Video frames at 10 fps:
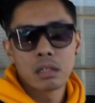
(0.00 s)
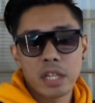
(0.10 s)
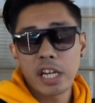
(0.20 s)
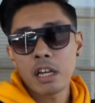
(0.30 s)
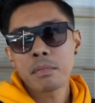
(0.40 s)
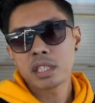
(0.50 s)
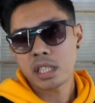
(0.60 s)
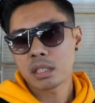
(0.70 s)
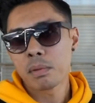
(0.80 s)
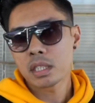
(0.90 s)
They gave me
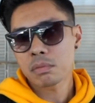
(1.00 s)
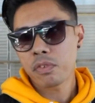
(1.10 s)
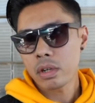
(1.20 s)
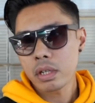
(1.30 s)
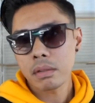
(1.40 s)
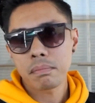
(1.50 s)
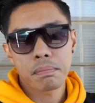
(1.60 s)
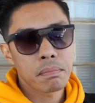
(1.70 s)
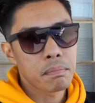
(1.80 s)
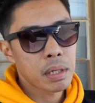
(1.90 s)
6 months for it,
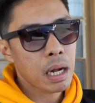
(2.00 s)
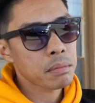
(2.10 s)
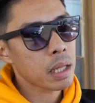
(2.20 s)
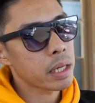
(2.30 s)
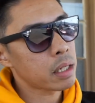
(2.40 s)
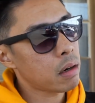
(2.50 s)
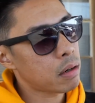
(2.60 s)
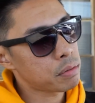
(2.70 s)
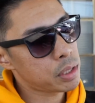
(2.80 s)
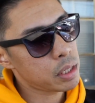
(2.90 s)
but I'm like,
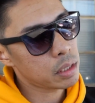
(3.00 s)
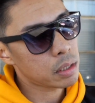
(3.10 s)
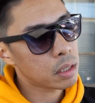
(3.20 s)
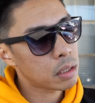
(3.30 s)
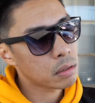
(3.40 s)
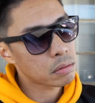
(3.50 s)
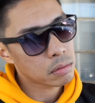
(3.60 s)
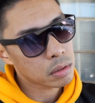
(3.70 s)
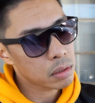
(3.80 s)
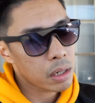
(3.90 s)
oh shit, you know,
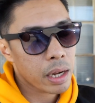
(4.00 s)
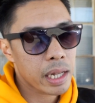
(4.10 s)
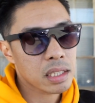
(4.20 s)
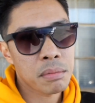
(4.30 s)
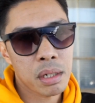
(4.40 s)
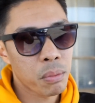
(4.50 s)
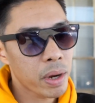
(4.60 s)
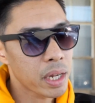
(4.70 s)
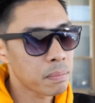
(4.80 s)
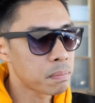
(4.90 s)
I guess I'm gonna
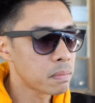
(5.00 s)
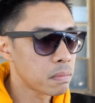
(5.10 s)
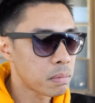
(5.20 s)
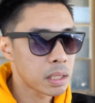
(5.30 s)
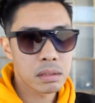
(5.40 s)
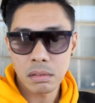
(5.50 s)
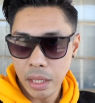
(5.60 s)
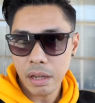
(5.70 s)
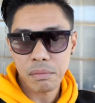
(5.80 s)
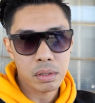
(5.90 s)
wait. But
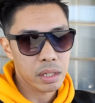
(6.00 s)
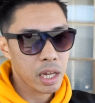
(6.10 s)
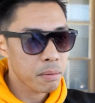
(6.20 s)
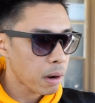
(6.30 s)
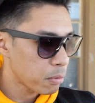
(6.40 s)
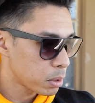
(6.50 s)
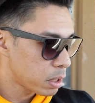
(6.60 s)
thankfully, it came out within